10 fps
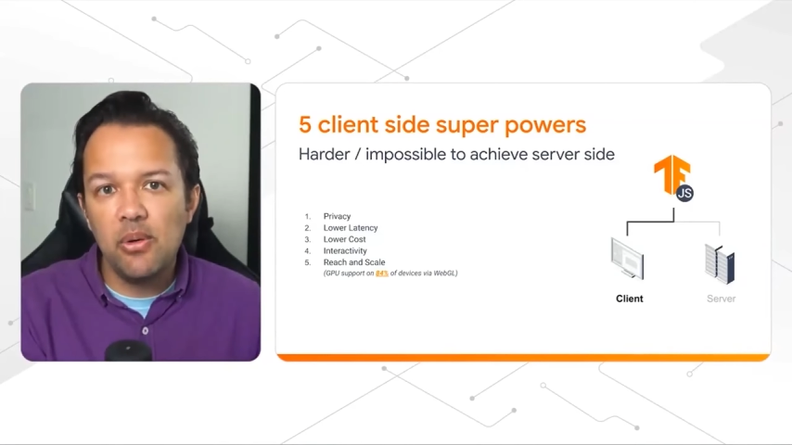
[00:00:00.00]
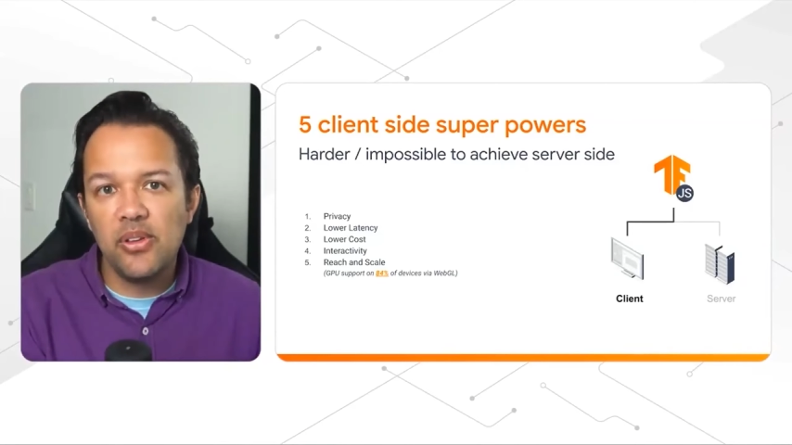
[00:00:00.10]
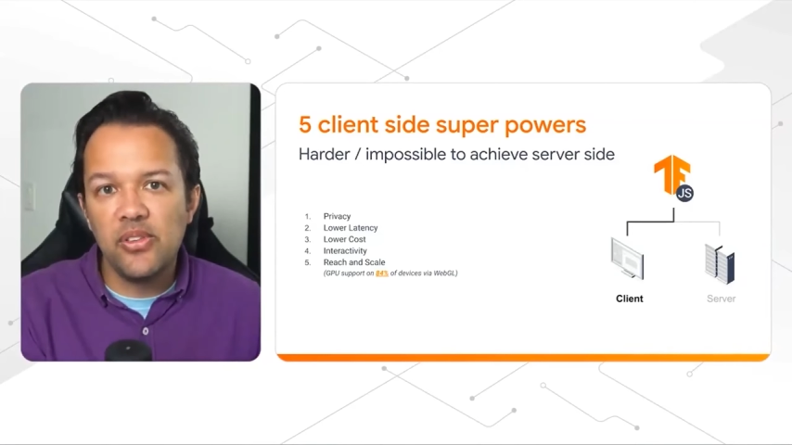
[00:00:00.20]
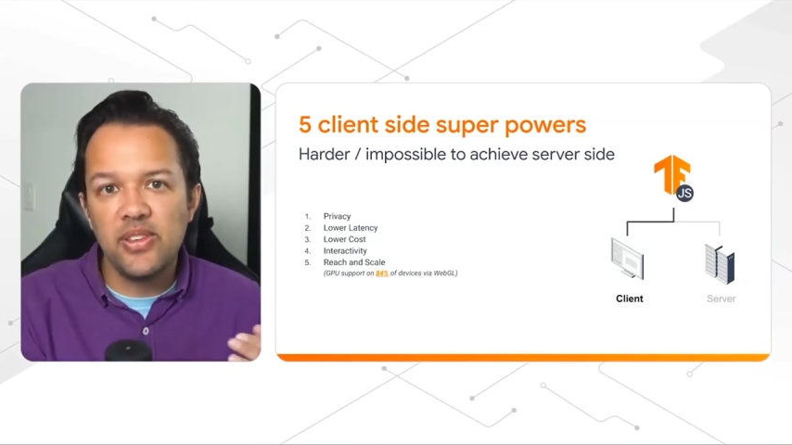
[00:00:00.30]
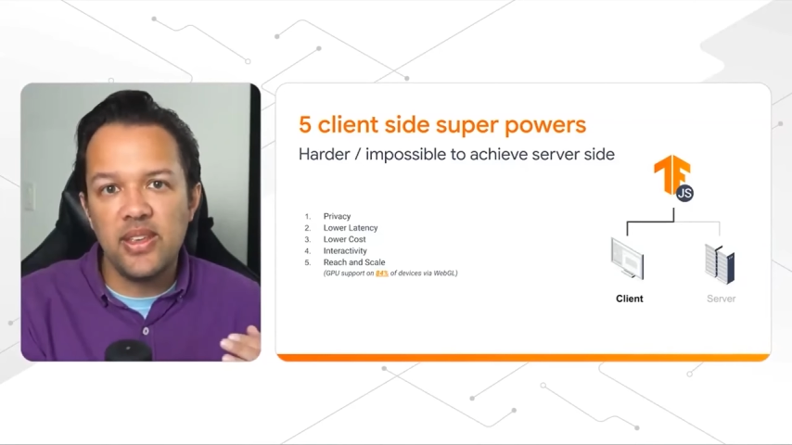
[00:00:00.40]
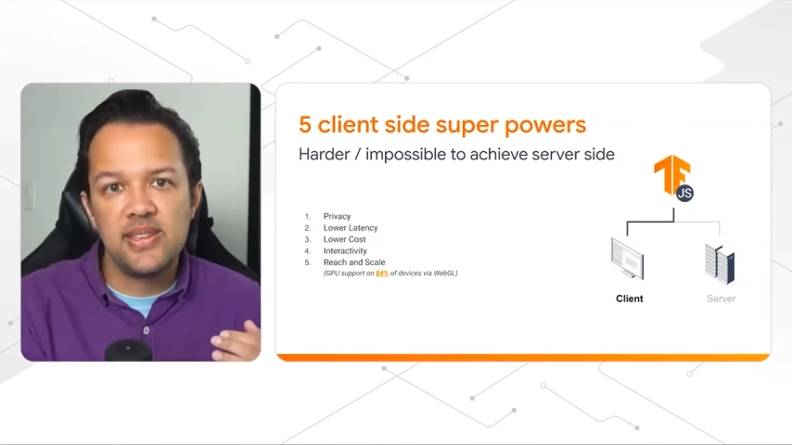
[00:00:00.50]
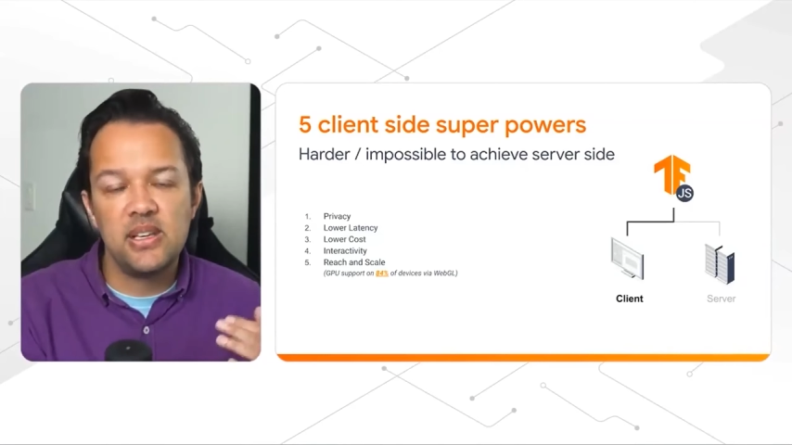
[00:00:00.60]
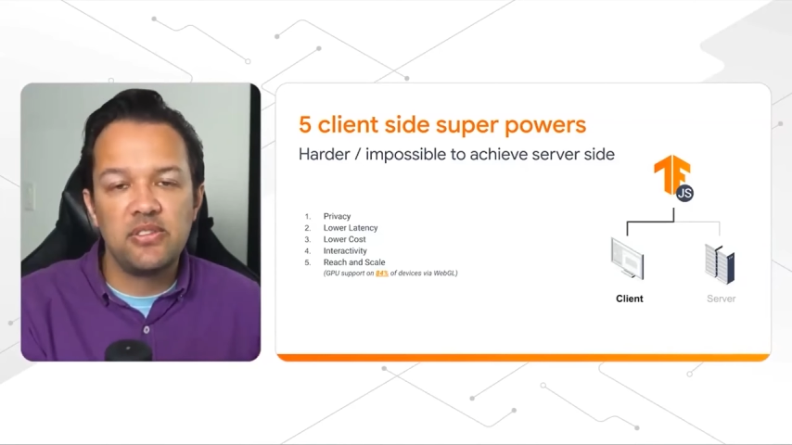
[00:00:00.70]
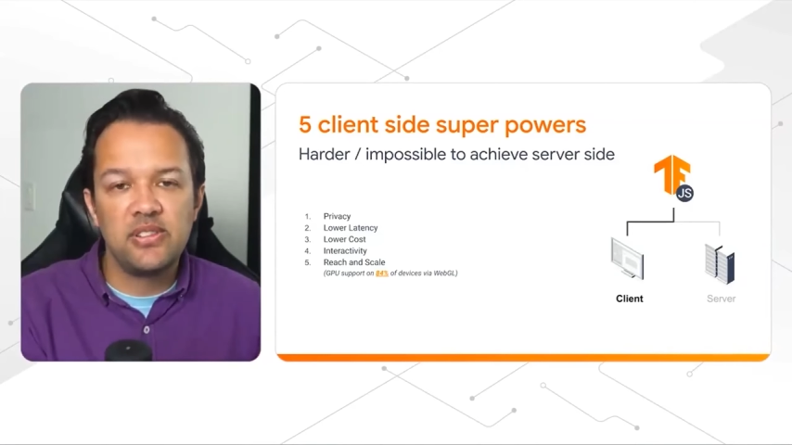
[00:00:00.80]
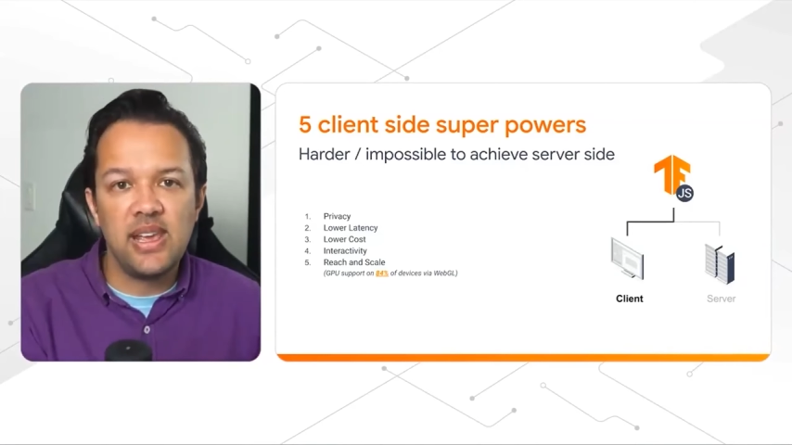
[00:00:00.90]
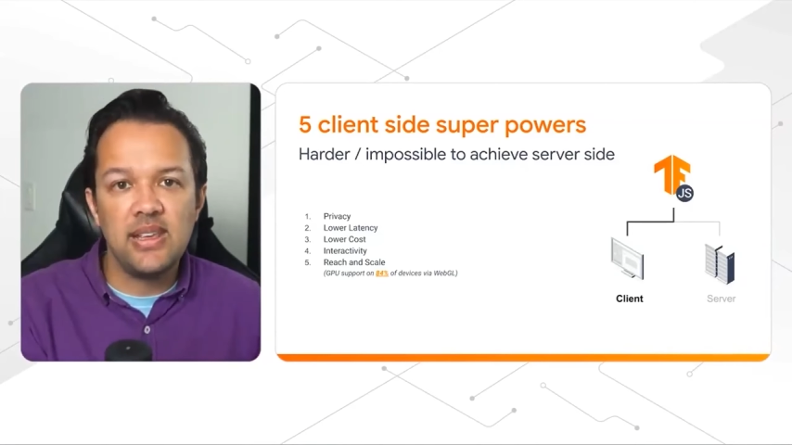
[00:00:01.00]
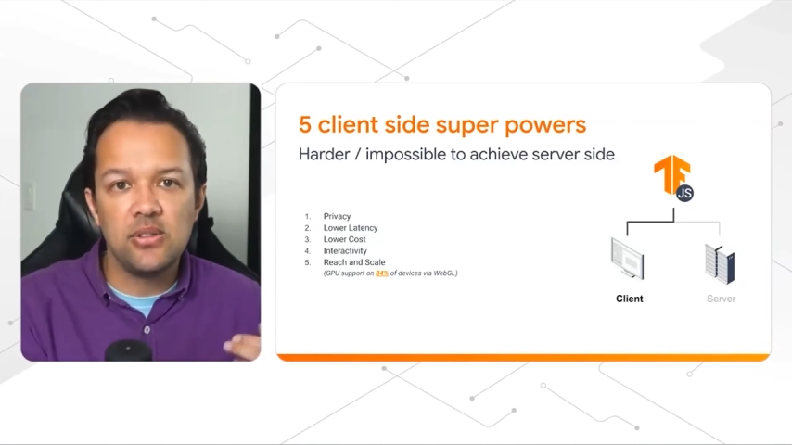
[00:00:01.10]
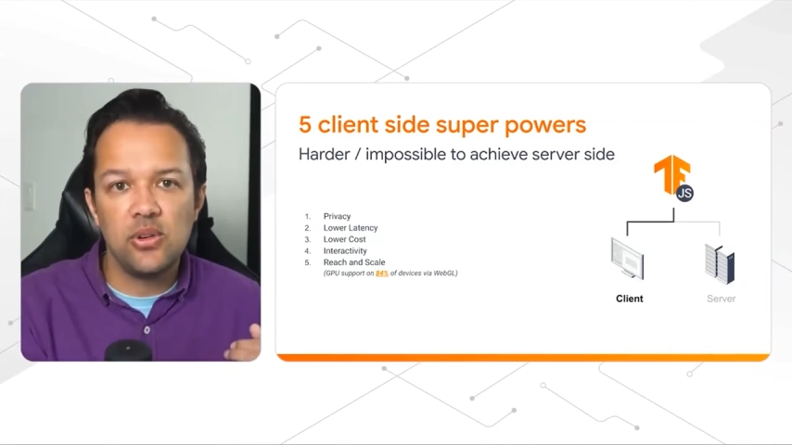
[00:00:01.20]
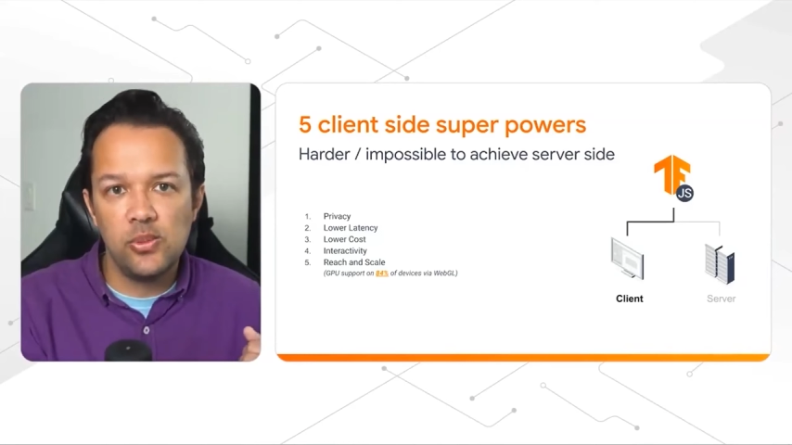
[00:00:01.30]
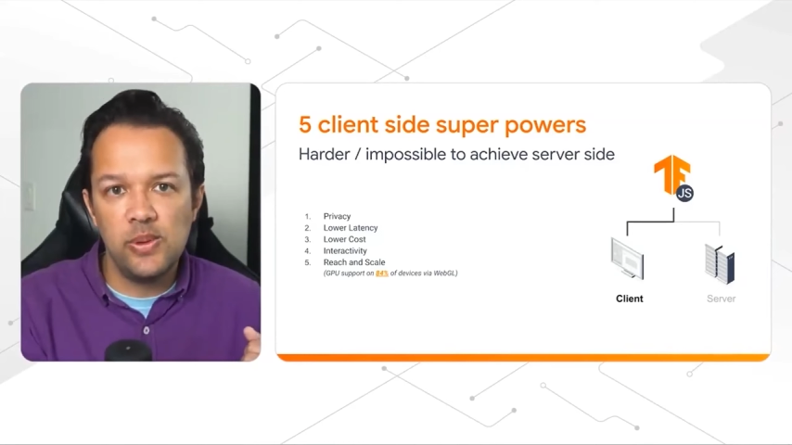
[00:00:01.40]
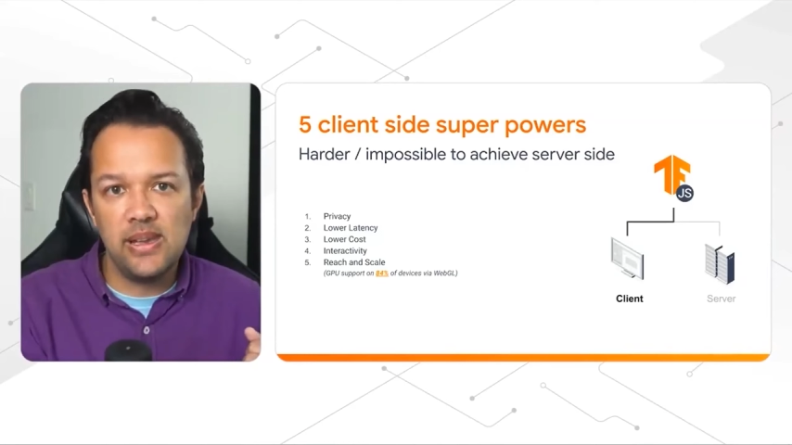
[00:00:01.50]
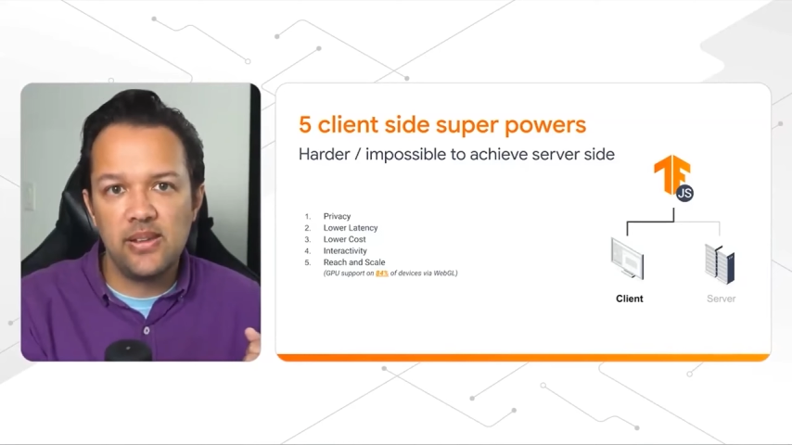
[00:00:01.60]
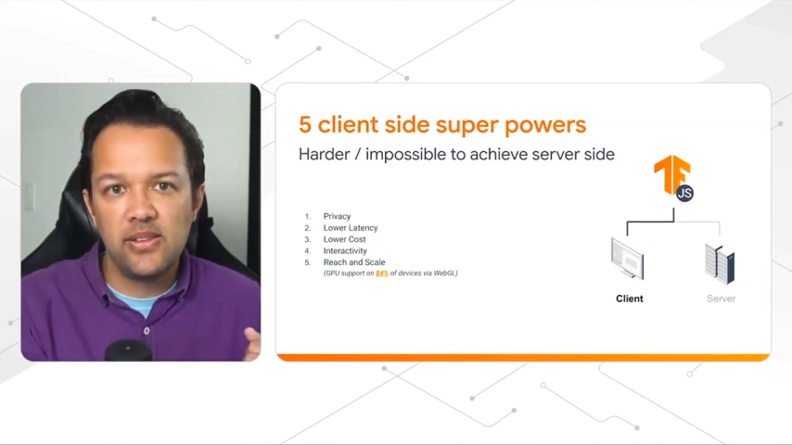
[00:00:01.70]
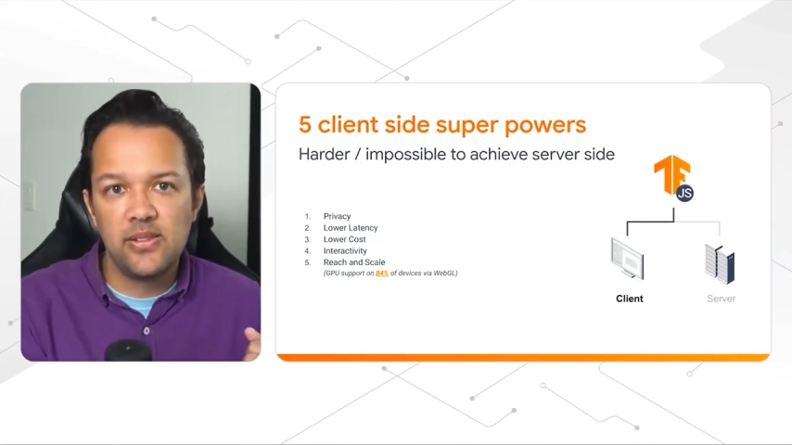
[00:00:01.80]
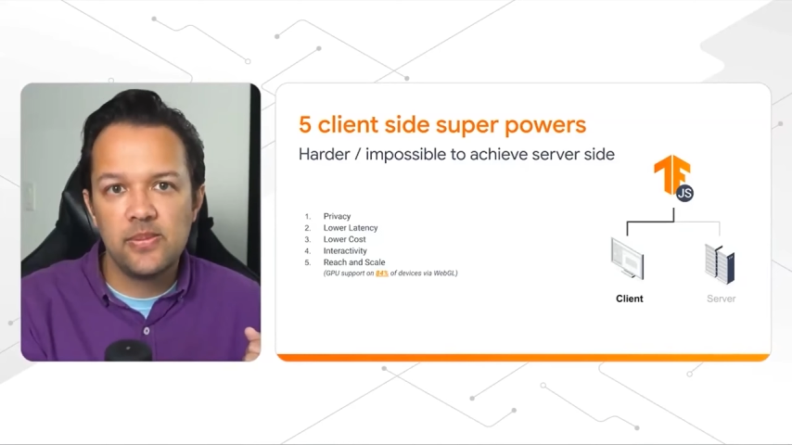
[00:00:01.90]
hours instead of days or
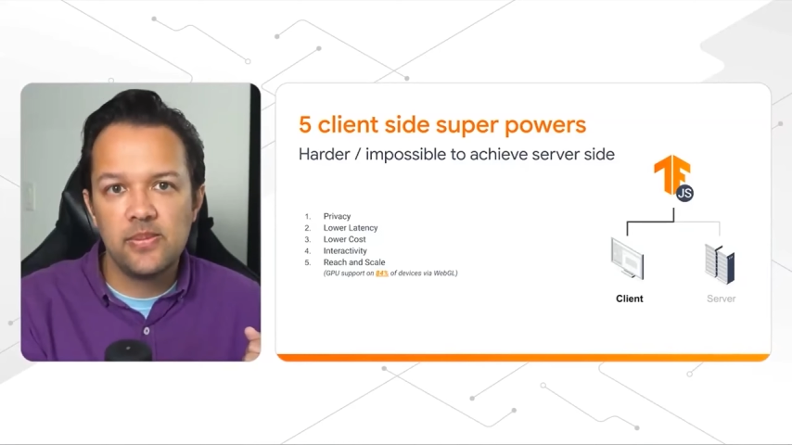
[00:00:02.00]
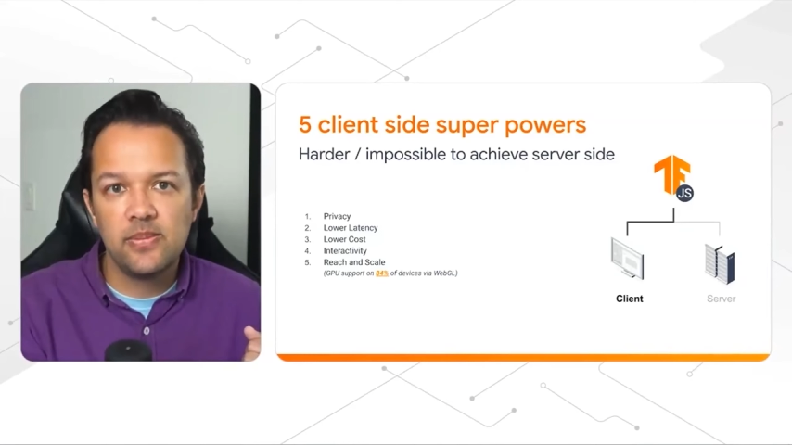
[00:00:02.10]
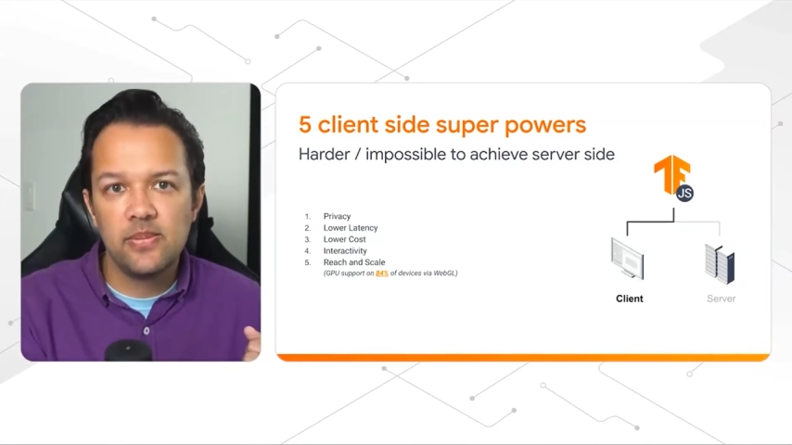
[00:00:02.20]
weeks.